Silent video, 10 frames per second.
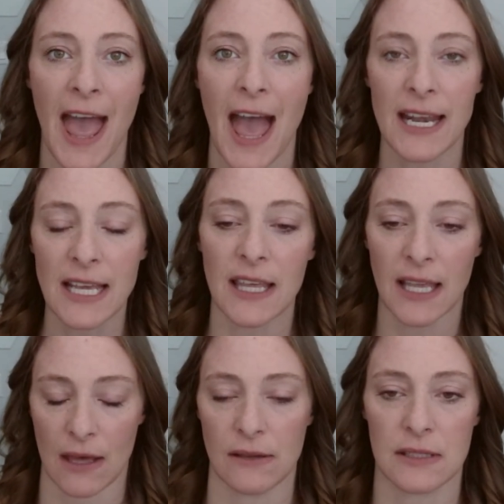
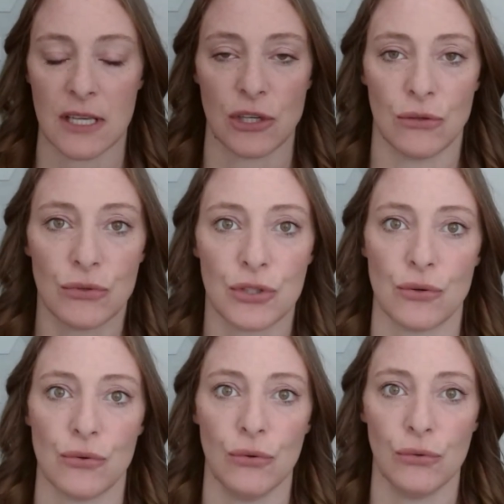anything else that you
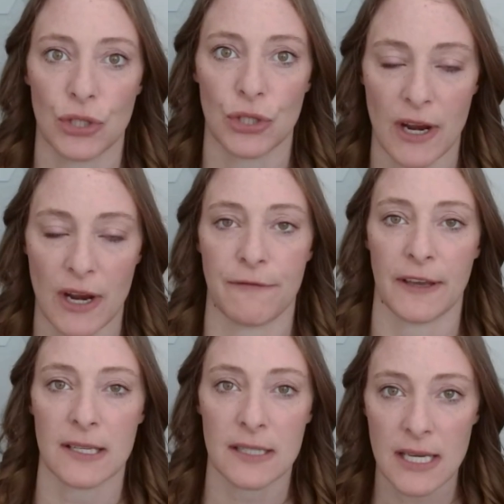do to try to
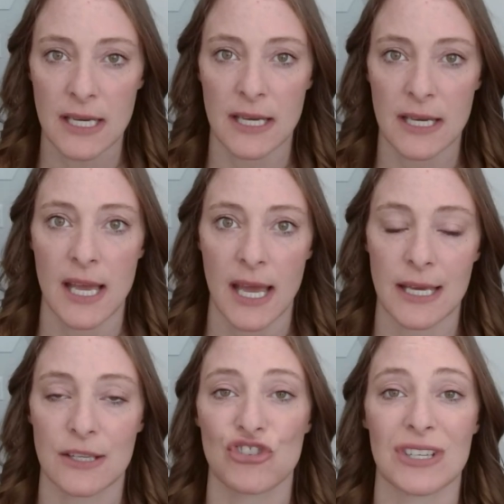fix it
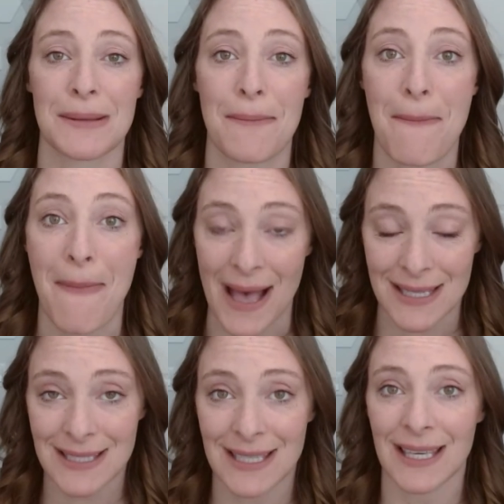is just
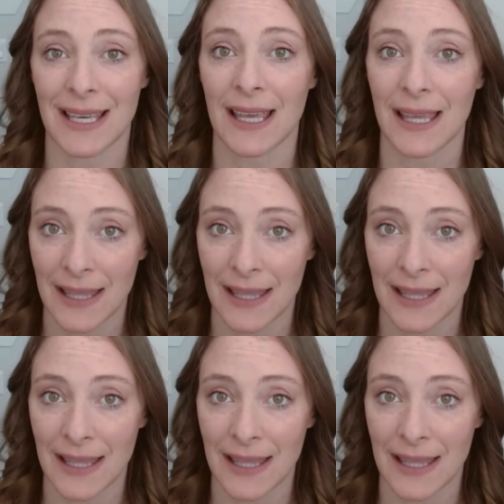masking